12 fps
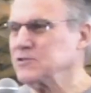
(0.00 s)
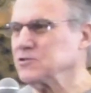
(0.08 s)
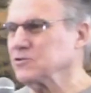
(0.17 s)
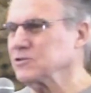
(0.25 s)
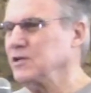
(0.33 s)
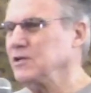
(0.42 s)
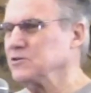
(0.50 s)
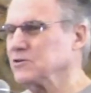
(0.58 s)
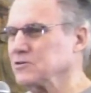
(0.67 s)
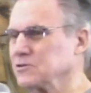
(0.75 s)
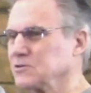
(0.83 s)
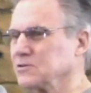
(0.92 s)
pastors,
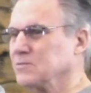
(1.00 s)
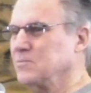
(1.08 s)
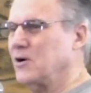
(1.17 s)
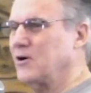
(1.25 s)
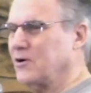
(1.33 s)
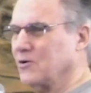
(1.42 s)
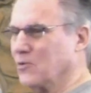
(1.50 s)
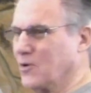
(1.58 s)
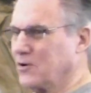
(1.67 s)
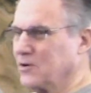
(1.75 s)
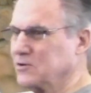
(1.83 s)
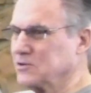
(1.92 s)
teachers, miracle
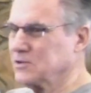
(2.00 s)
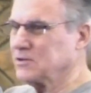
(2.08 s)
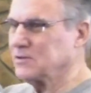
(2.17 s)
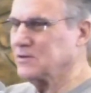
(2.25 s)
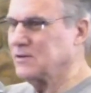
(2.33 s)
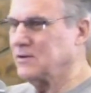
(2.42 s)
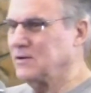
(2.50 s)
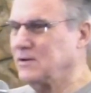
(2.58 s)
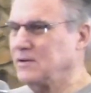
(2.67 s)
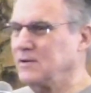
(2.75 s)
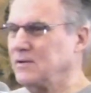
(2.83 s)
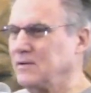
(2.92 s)
workers.
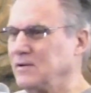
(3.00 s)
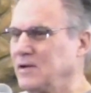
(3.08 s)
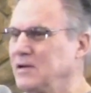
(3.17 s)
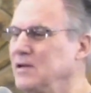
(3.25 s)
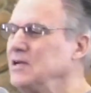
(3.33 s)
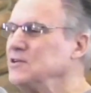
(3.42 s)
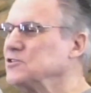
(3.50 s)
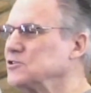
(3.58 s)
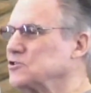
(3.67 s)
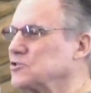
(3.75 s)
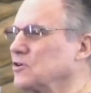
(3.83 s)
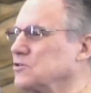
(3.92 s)
He needs
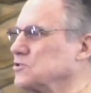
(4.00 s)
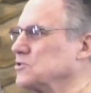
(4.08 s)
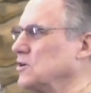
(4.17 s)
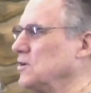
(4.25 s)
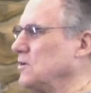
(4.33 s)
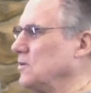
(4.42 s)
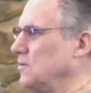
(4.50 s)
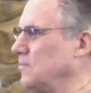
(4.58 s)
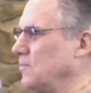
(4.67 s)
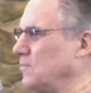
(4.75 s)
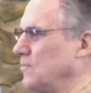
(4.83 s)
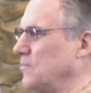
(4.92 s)
his church
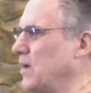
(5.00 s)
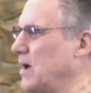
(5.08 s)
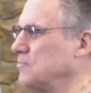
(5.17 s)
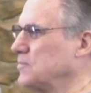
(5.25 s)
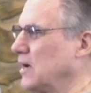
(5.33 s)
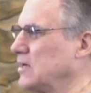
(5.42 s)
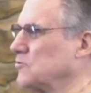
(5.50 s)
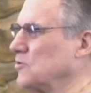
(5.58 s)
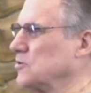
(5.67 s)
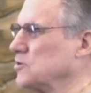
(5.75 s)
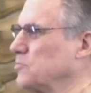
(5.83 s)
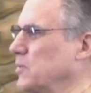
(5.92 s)
baptized
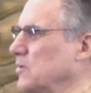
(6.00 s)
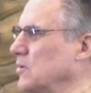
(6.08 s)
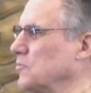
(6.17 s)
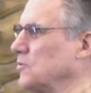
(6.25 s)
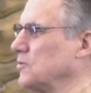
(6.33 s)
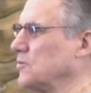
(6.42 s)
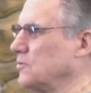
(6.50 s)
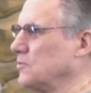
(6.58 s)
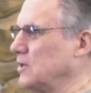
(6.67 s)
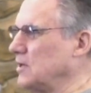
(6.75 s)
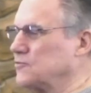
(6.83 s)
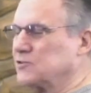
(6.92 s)
with the Spirit, with the
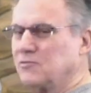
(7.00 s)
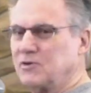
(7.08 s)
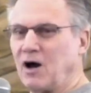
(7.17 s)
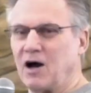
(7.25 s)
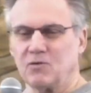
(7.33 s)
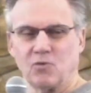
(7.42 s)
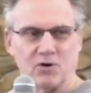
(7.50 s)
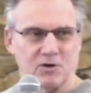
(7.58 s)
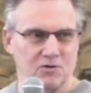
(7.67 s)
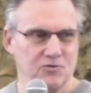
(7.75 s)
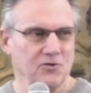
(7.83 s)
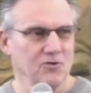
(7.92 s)
gifts of God
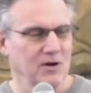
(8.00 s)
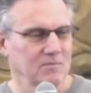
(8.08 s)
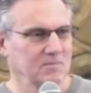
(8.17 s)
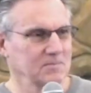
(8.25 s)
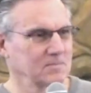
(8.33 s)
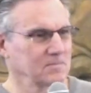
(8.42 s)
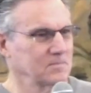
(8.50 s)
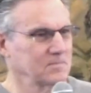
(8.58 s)
working through them.